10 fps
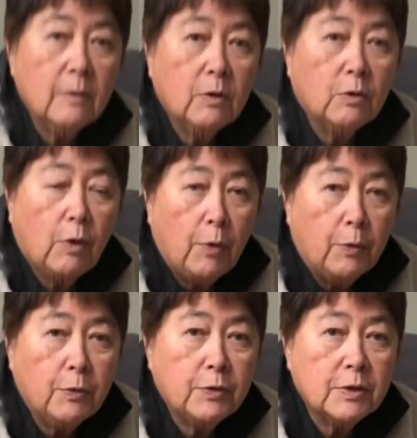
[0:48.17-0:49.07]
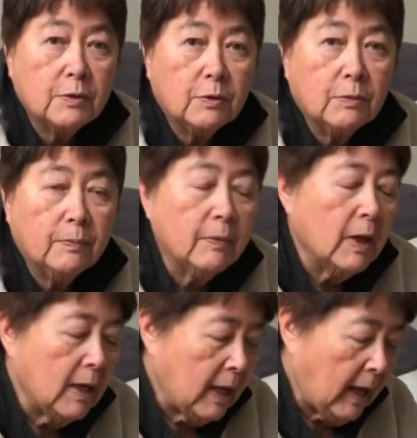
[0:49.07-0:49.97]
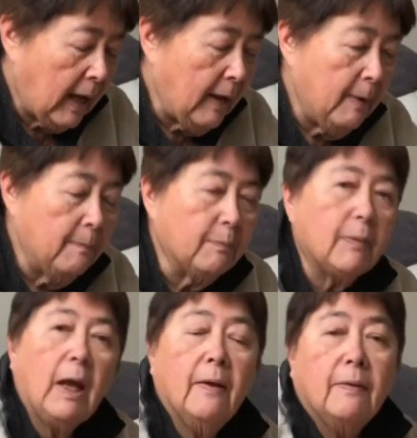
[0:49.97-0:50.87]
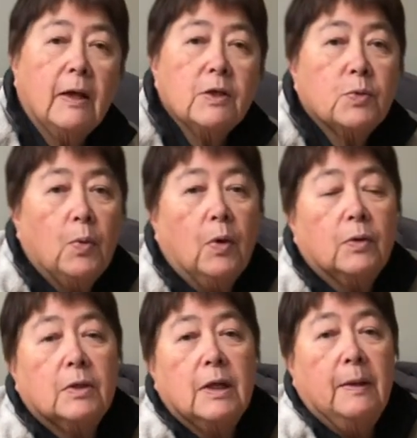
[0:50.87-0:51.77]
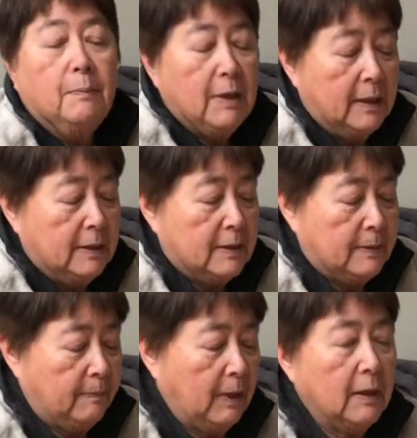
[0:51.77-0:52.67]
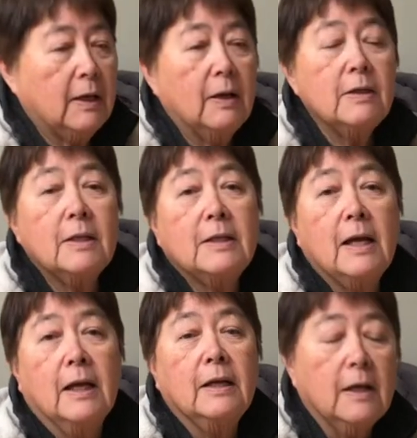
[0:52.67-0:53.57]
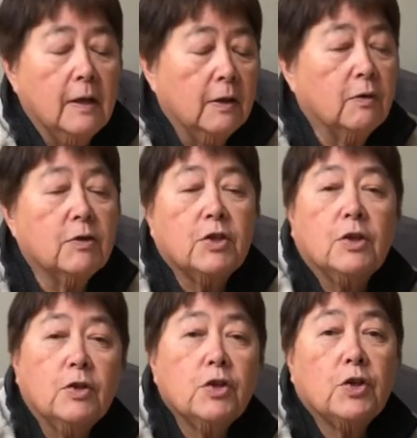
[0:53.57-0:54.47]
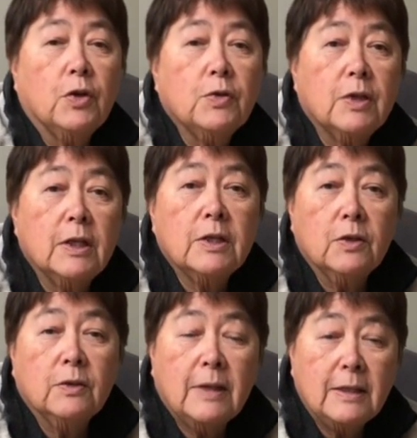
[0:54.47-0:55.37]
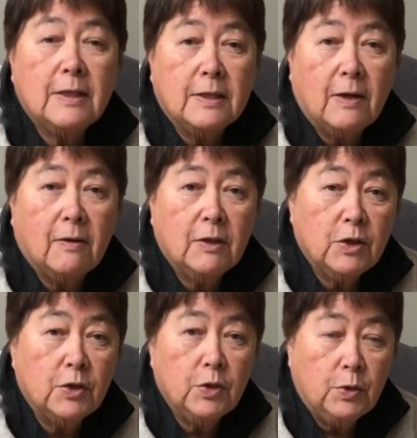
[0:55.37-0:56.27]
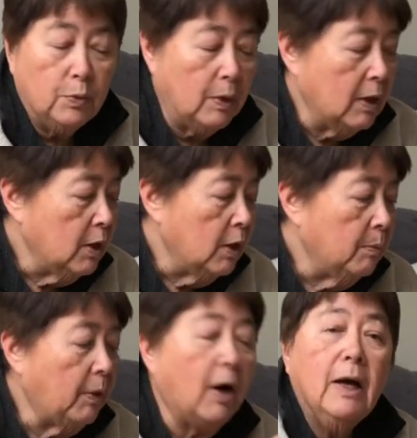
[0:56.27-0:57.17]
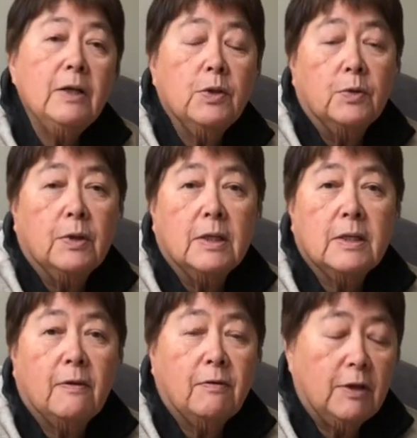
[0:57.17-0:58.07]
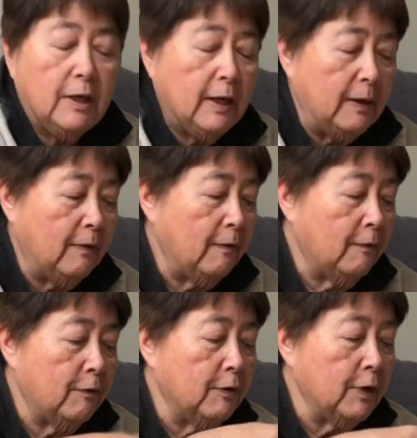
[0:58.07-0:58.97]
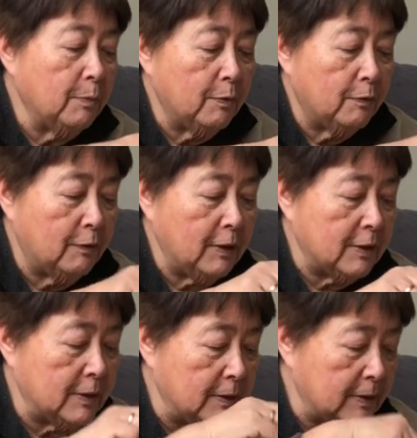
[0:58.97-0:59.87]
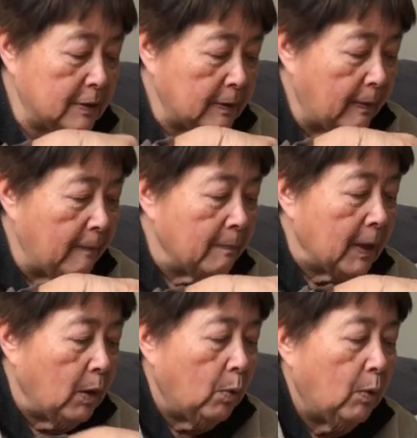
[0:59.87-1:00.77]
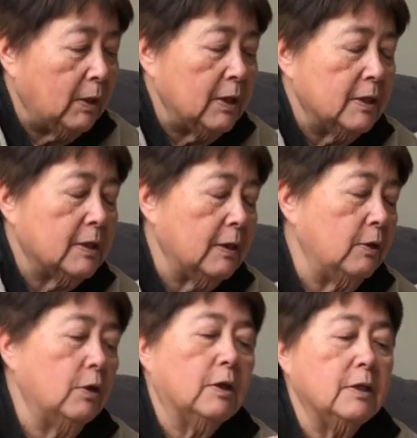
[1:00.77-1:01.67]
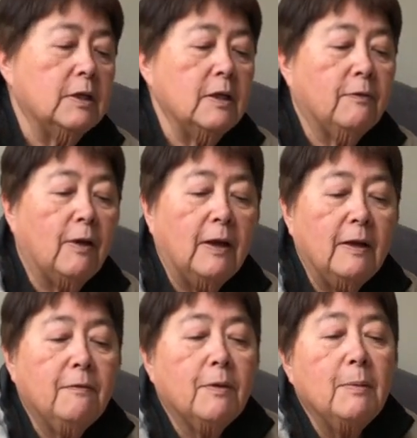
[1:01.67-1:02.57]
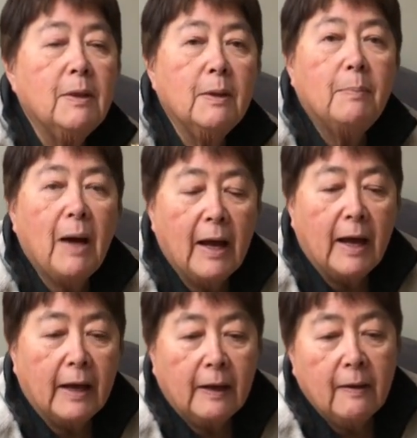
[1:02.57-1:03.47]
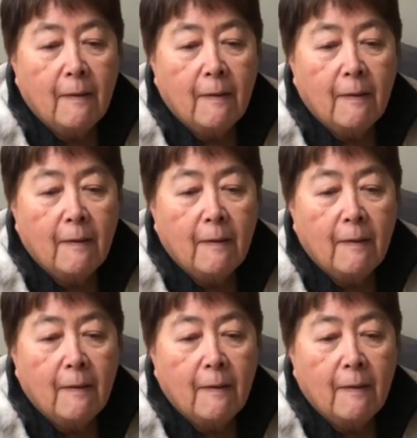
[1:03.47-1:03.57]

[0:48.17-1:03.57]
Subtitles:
growths. And that's what it means. Now, as I said, the research shows that it's not necessary to do, but I do this every year for a number of reasons. One is, you can see if I leave them in the bag,